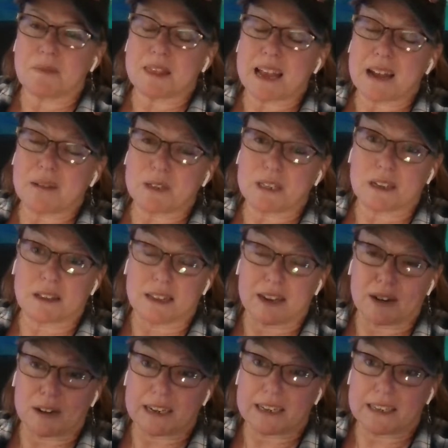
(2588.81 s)
That was
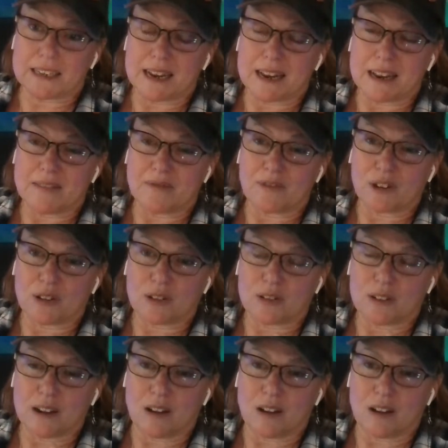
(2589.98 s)
hilarious. And then for